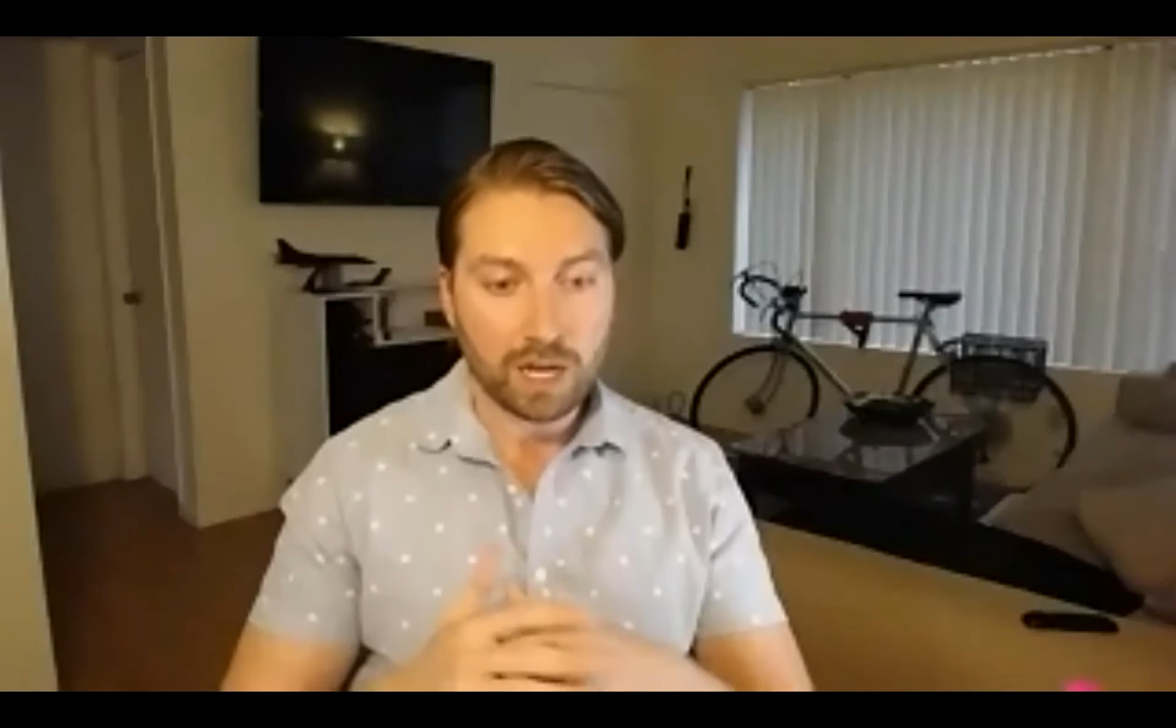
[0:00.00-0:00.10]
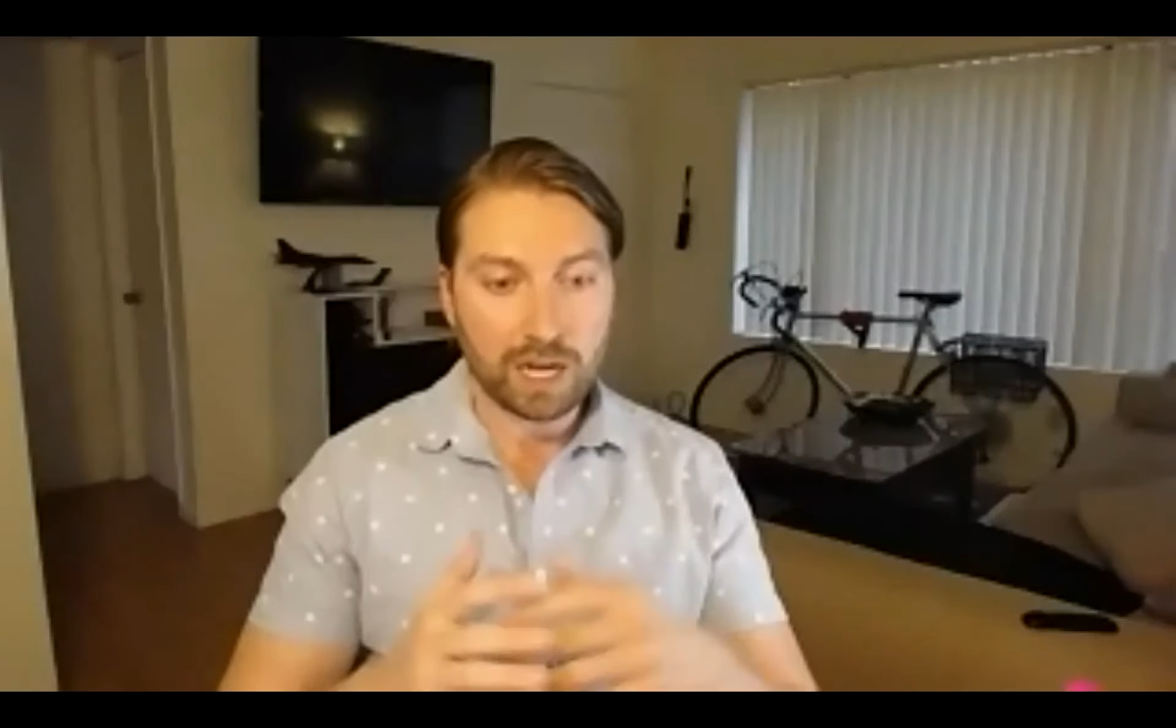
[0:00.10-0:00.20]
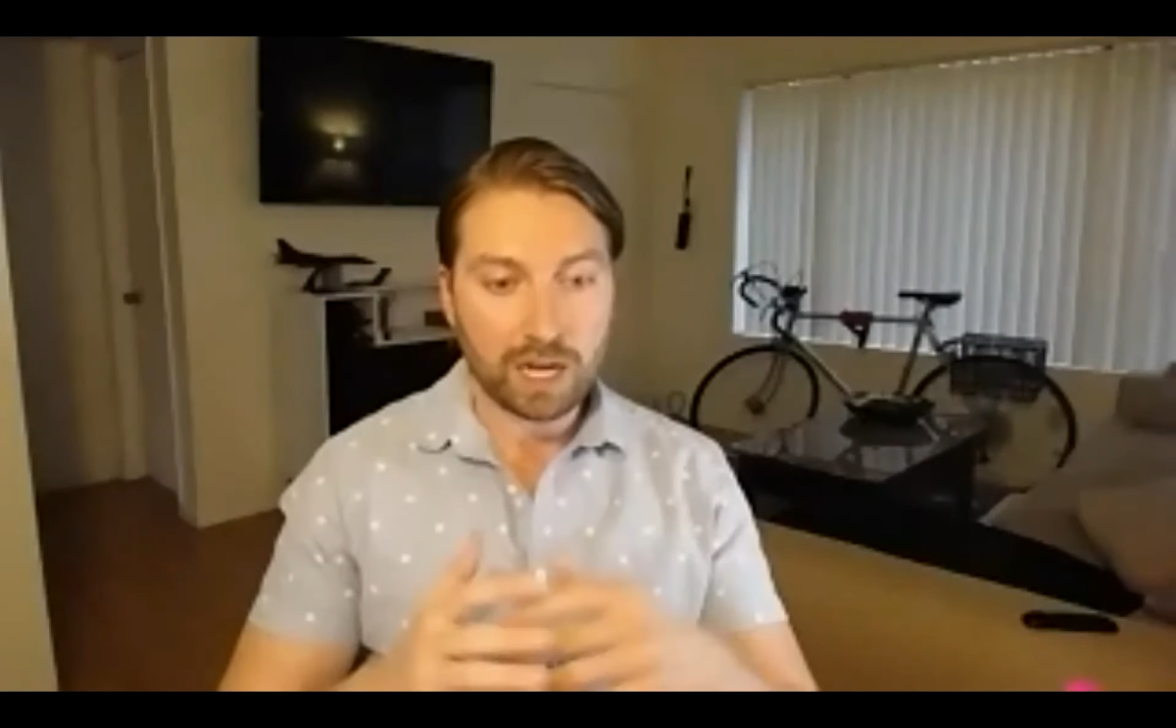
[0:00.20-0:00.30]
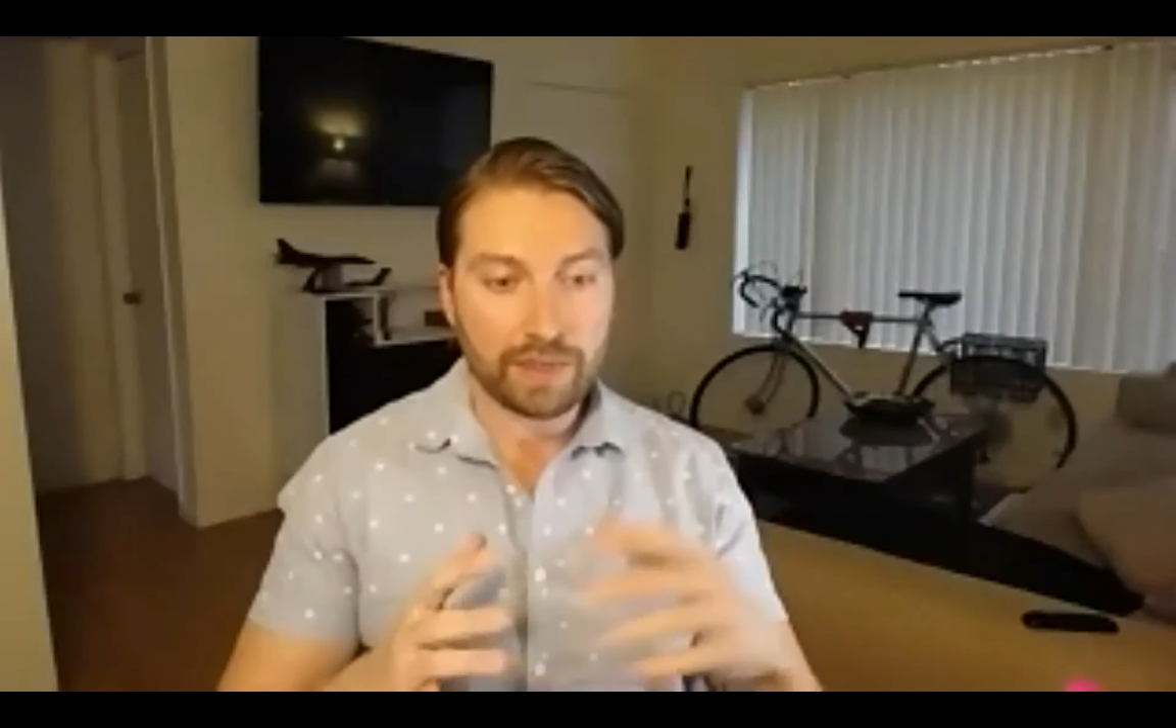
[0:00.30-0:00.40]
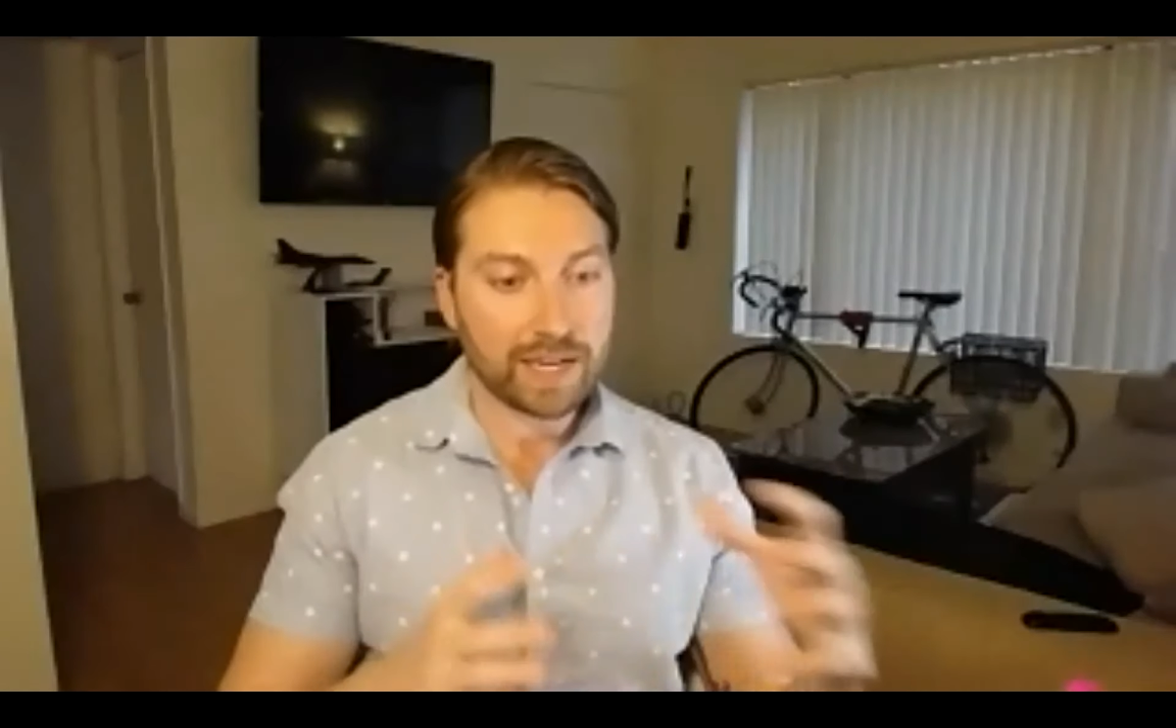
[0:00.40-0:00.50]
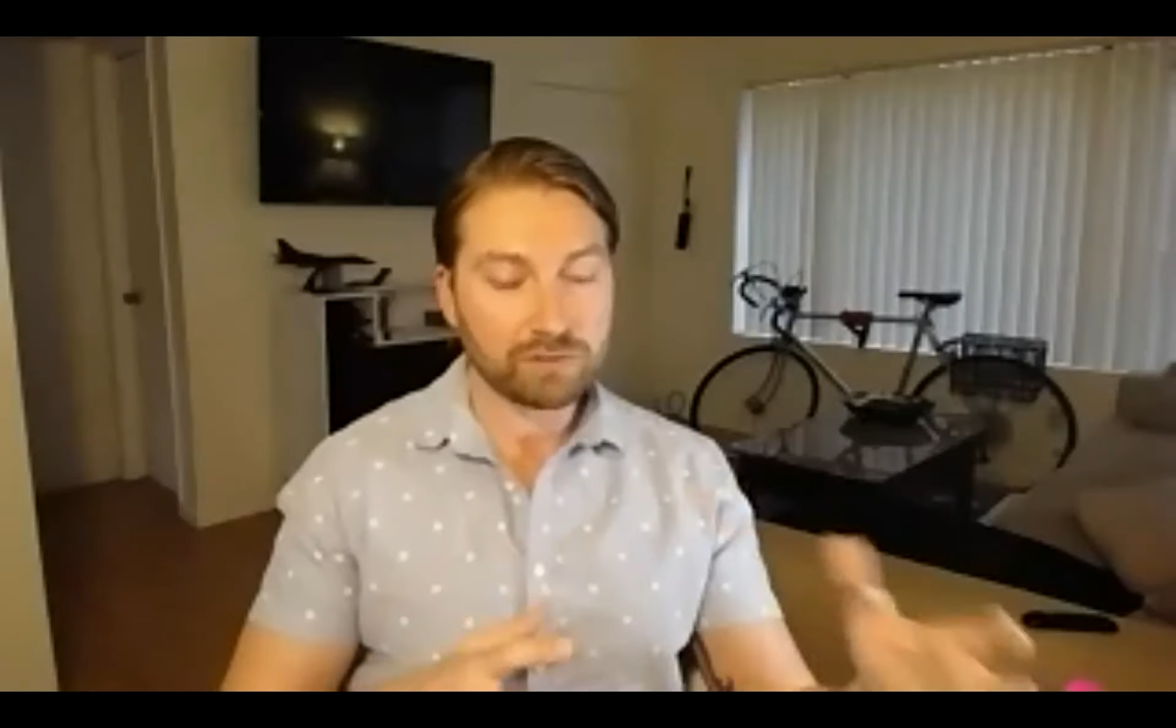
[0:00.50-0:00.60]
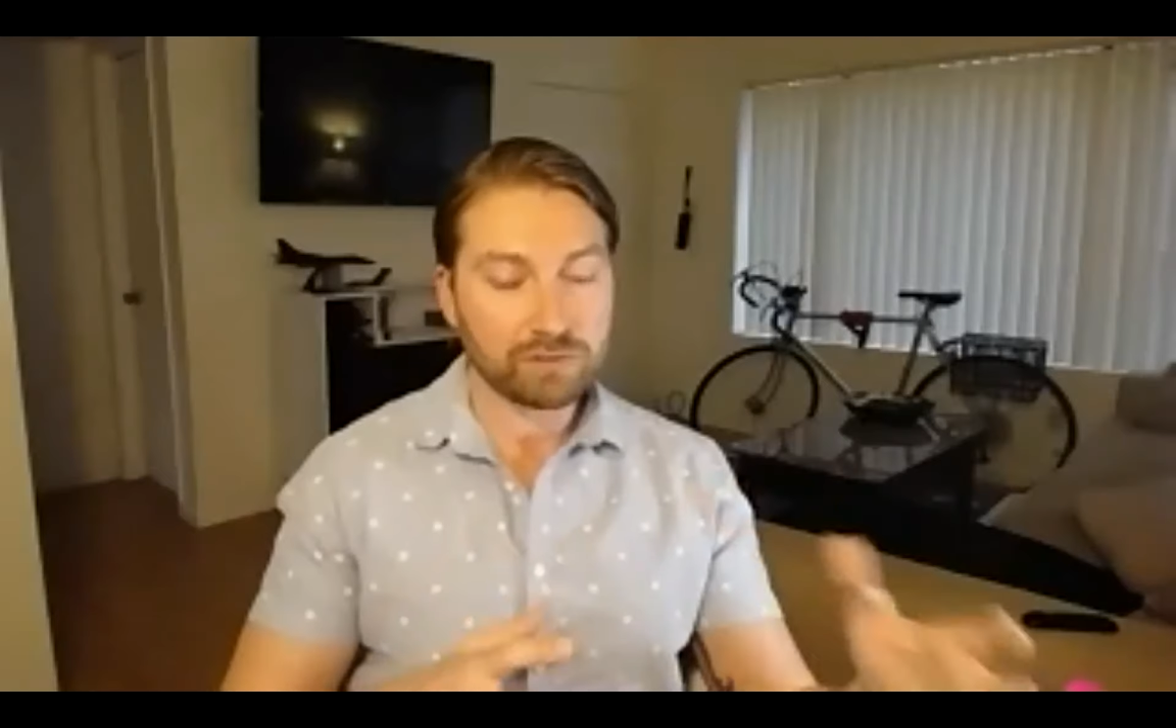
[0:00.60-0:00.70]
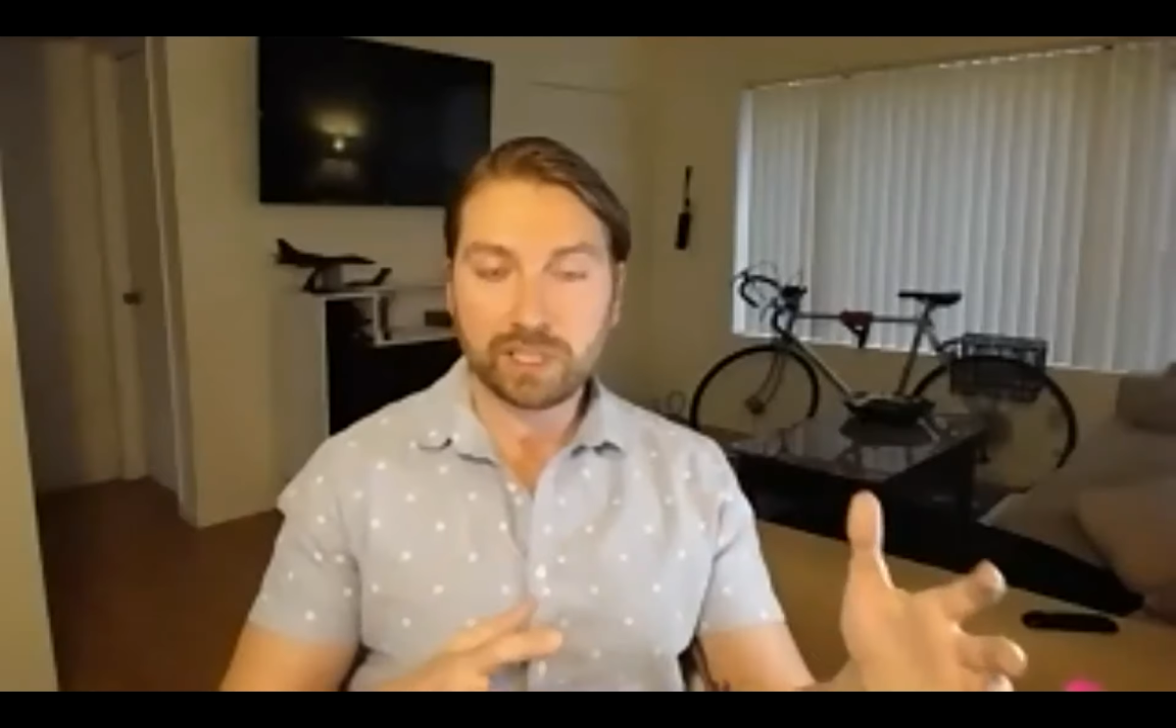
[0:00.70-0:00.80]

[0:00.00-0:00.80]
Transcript: That's